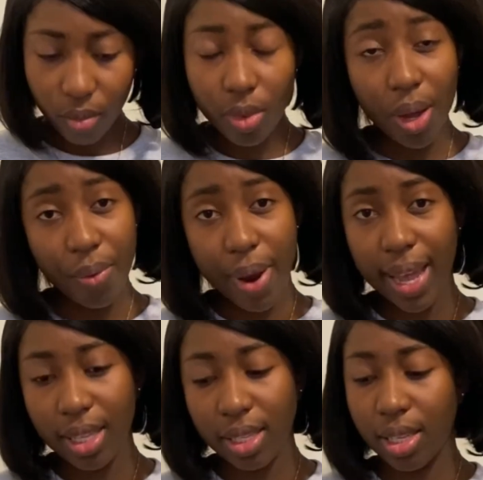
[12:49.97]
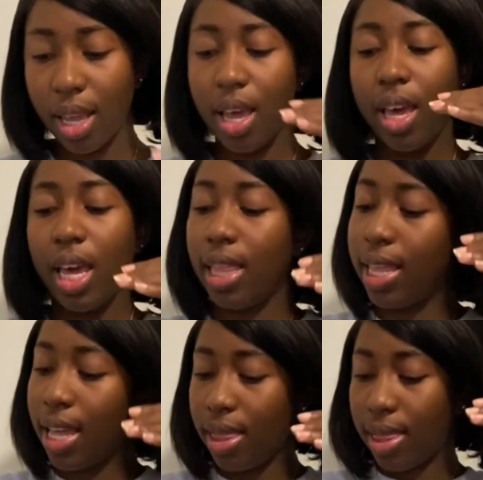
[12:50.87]
right? And
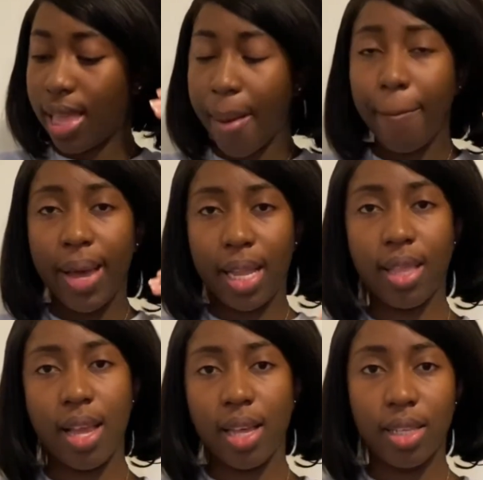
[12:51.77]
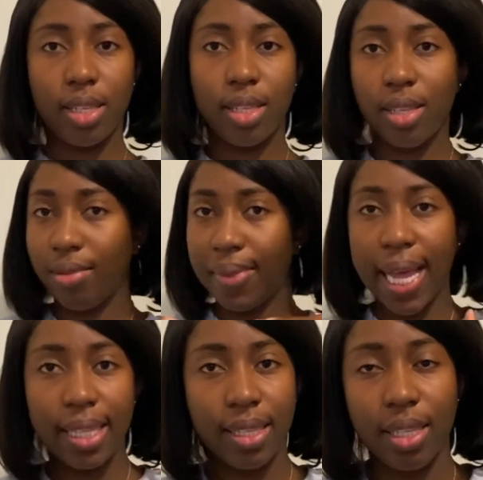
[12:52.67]
then their partners.
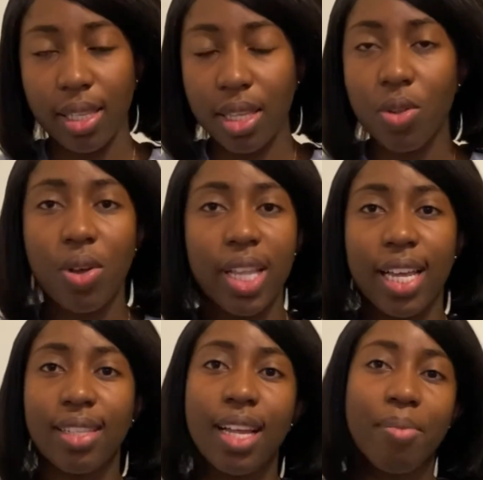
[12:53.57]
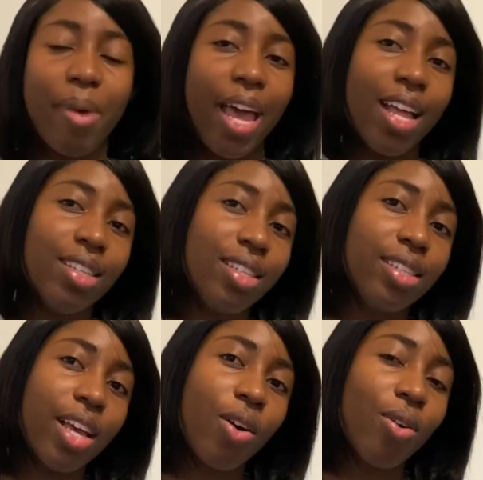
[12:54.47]
That's it. They don't understand my auntie,
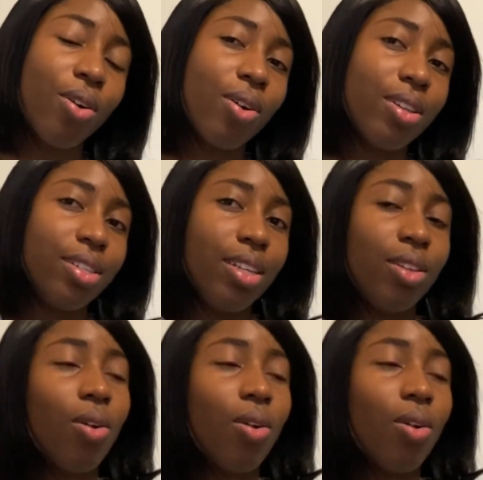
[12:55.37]
second cousin,